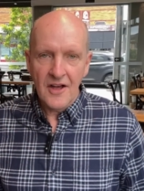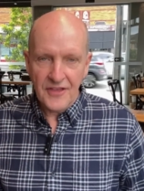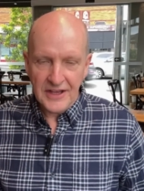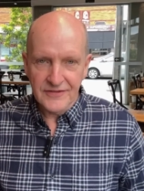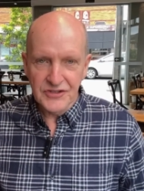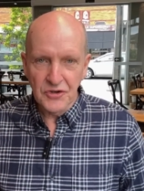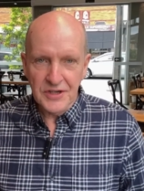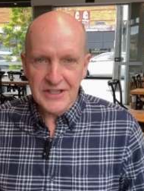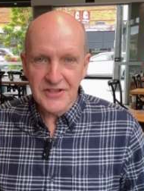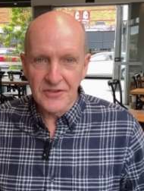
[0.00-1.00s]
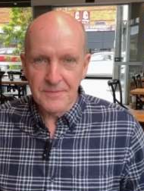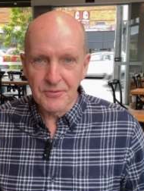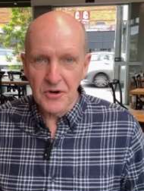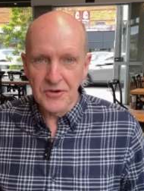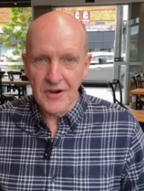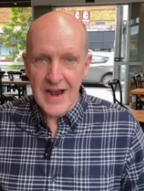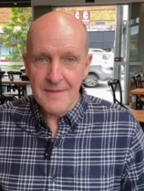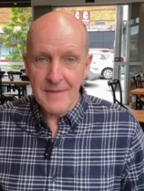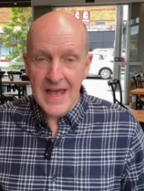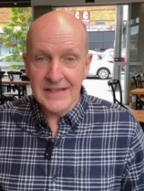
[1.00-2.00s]
Thank you for joining us on the
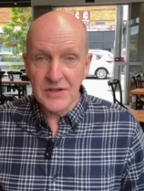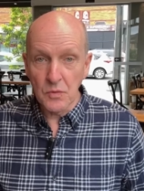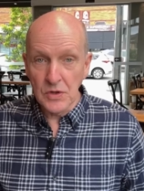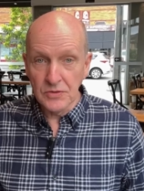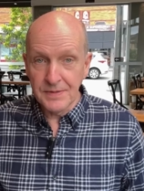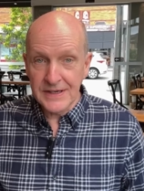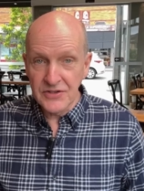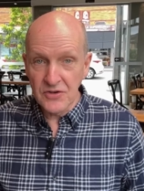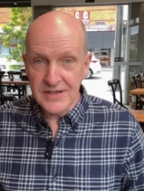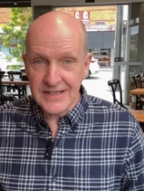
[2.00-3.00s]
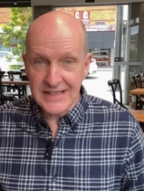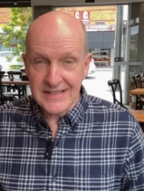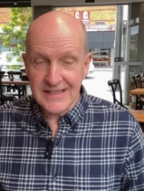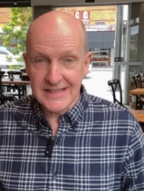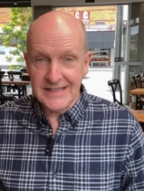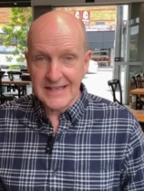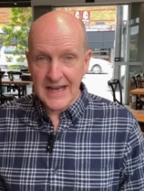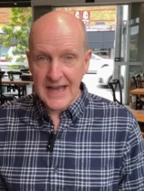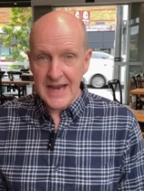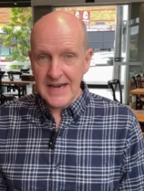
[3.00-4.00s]
program, and it will be noisy
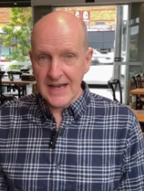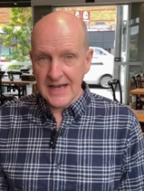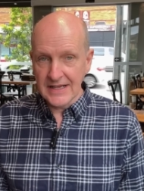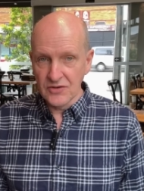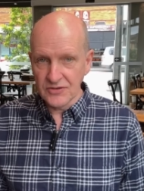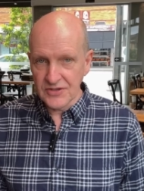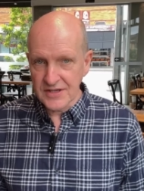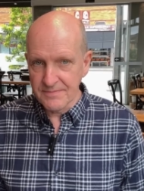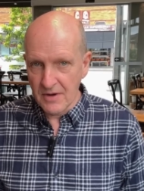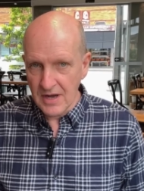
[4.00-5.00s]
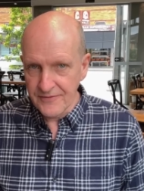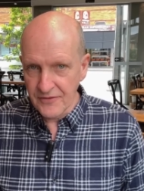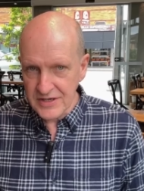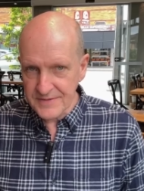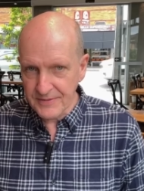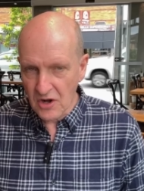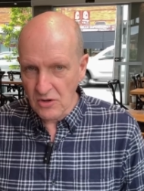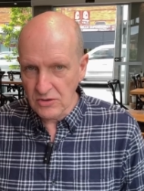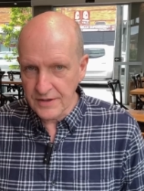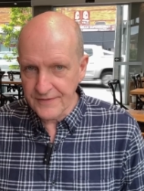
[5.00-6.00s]
today, not just my voice, but a
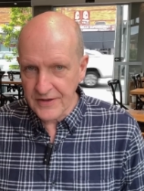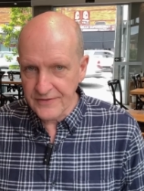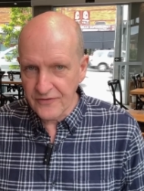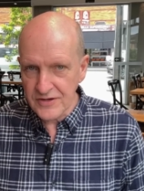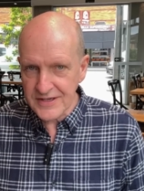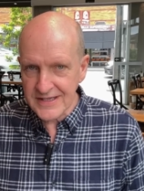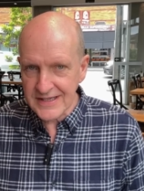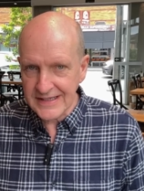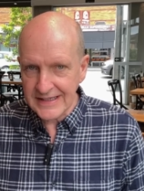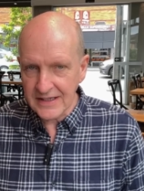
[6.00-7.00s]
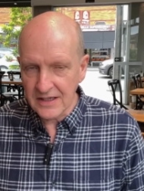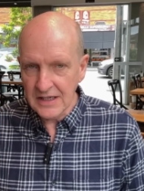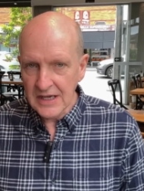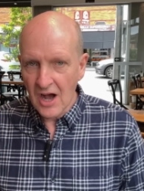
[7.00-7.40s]
whole lot of other voices in here.